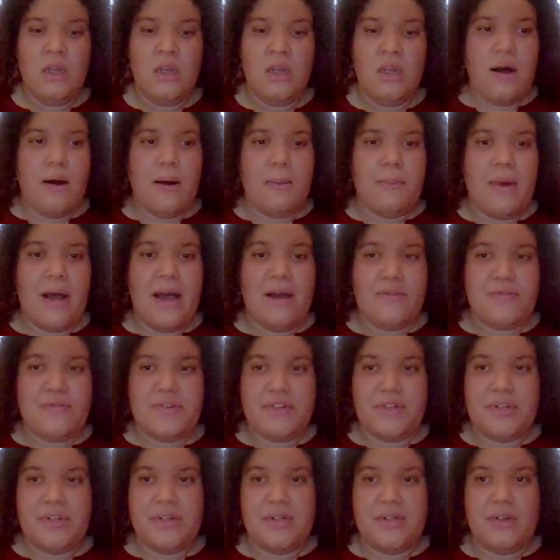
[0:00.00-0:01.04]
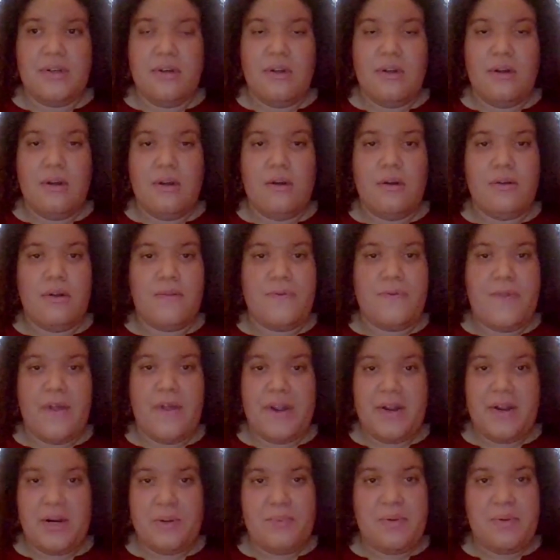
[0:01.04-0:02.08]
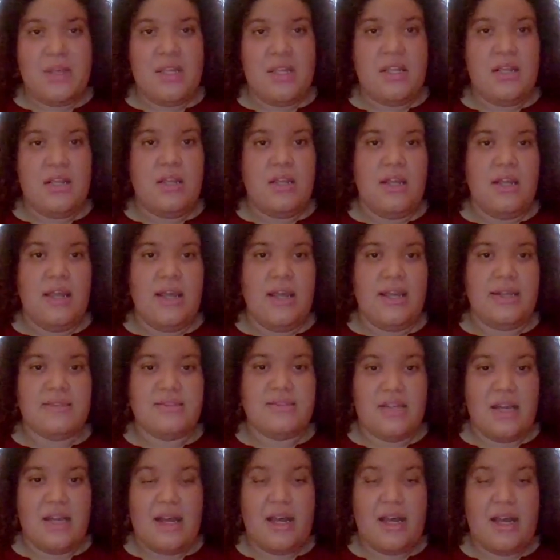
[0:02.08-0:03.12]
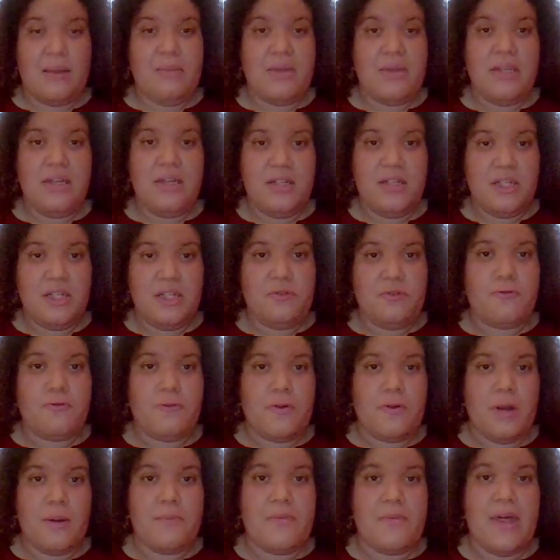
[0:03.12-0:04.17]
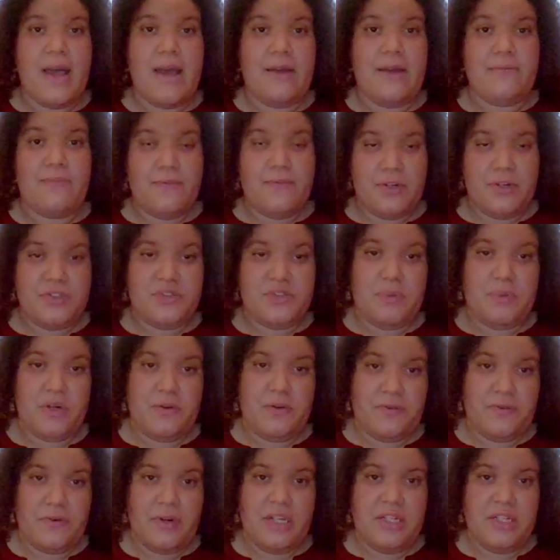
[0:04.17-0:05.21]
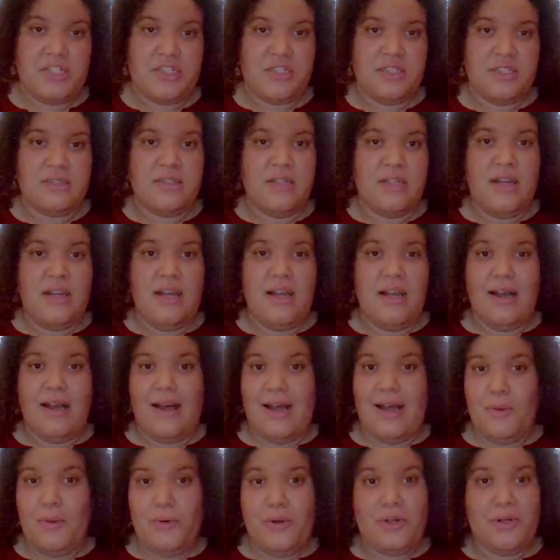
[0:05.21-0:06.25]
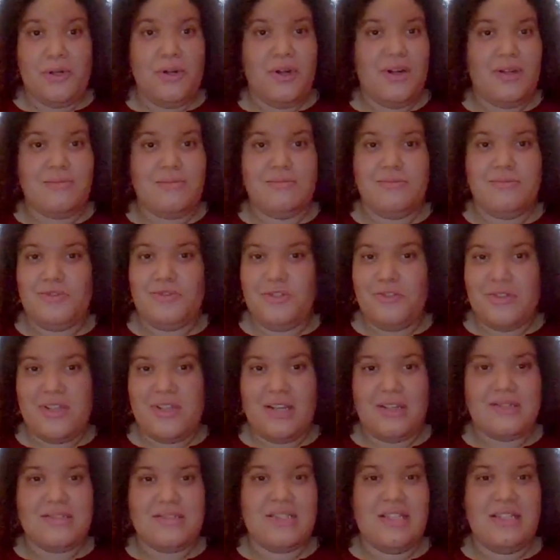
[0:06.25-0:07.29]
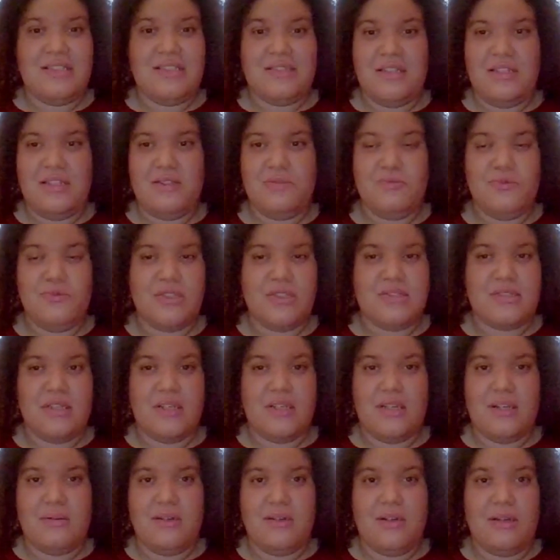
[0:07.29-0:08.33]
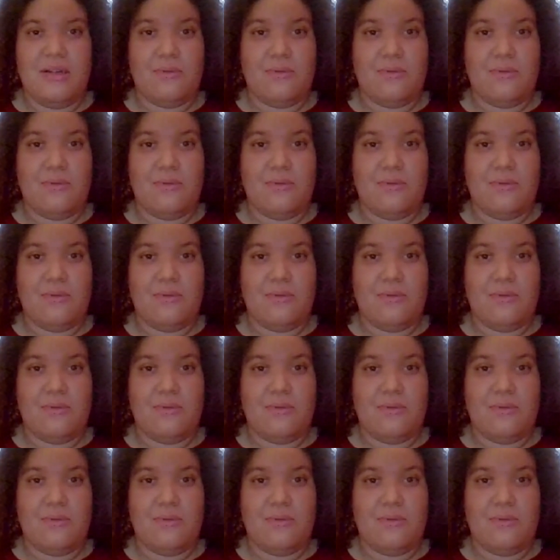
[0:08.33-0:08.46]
After therapy and time healing from that first perforation, I went on. 2018 was a